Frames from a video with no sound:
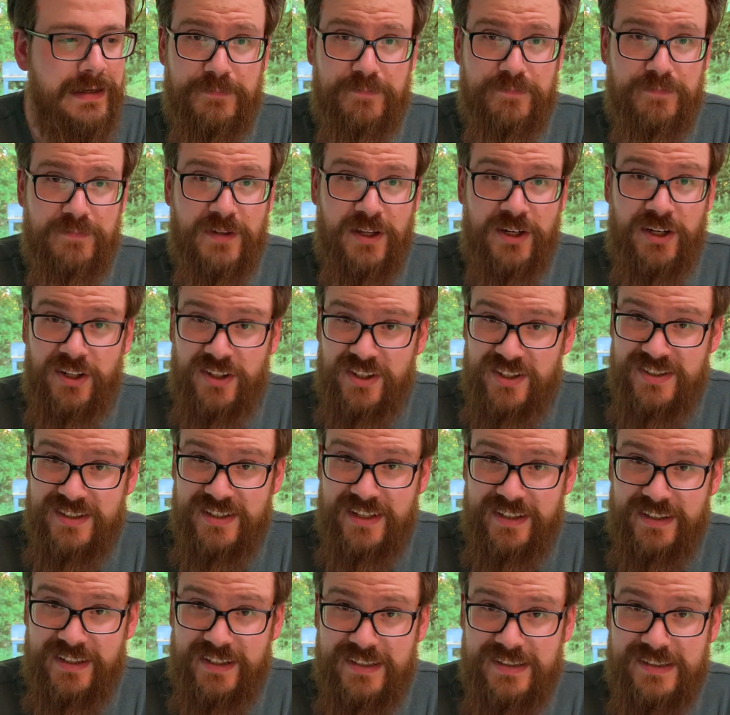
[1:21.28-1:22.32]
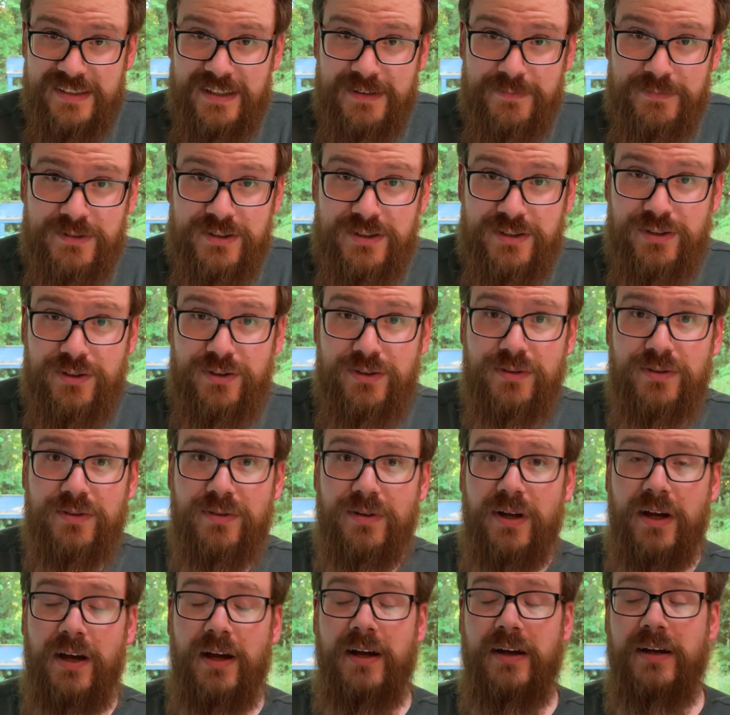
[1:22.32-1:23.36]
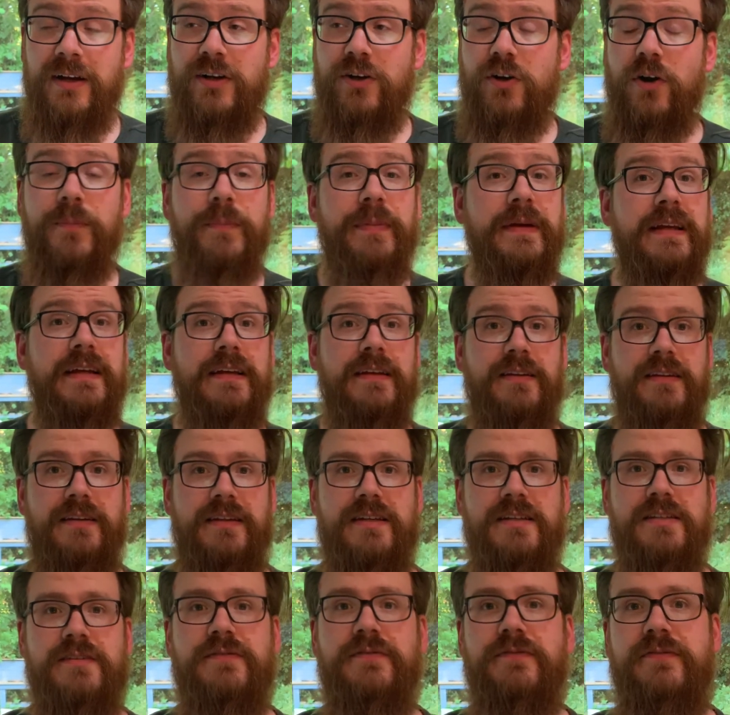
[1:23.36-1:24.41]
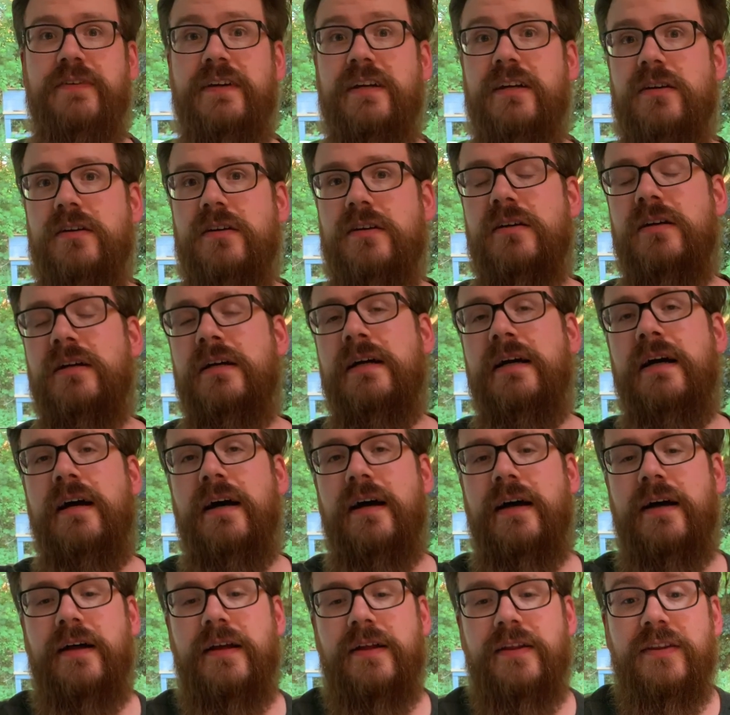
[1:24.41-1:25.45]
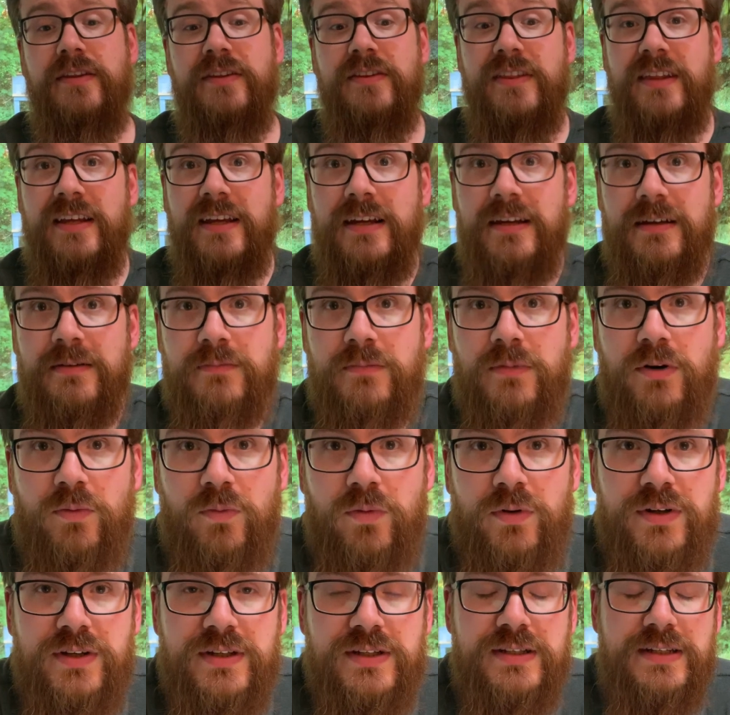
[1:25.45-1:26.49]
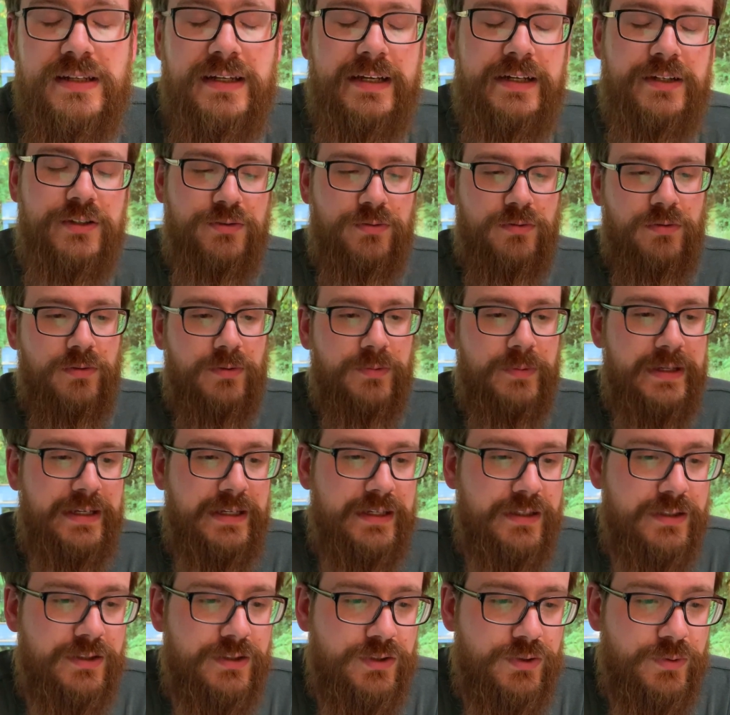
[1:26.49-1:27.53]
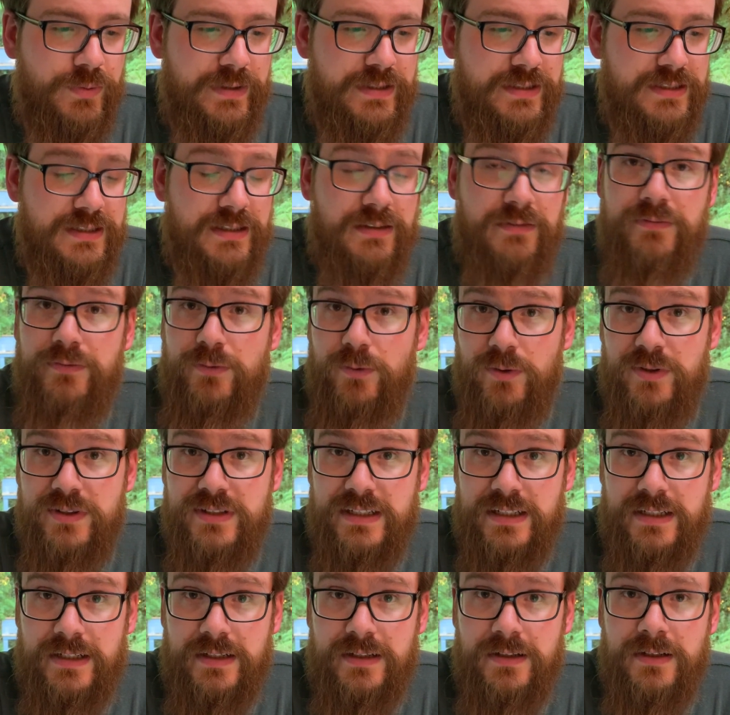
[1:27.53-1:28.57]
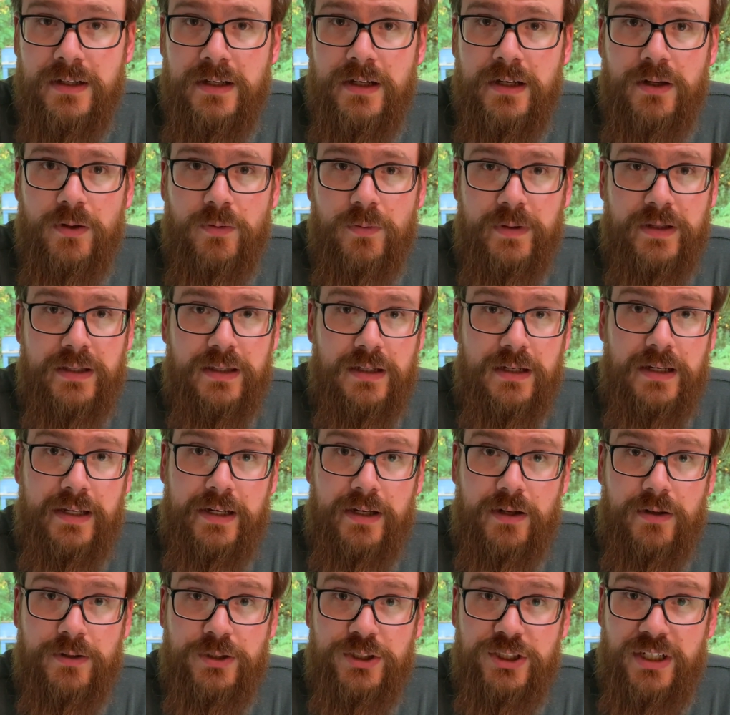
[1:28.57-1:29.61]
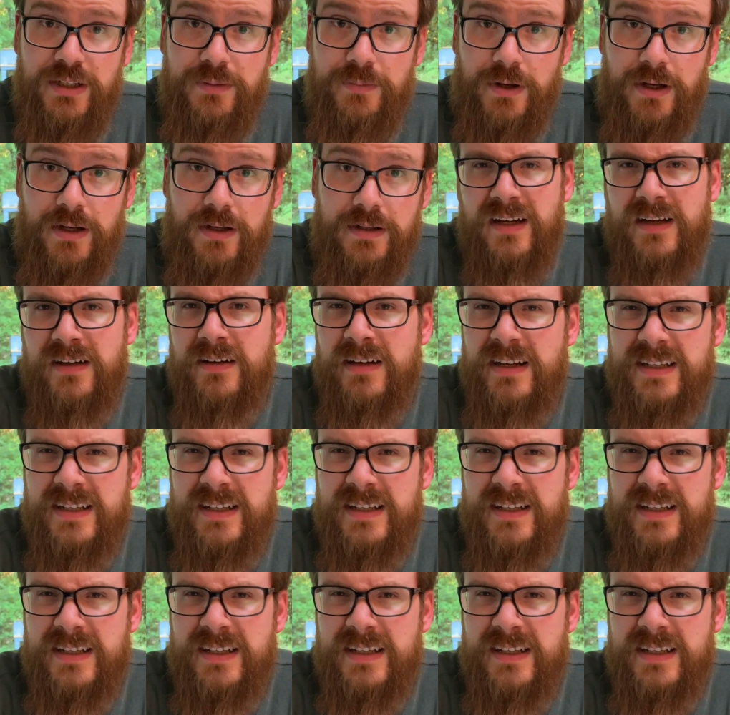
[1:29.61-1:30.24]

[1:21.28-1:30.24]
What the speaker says: Another set that seemed to copy this figure theme was later on in 2014 with the LEGO Shima, a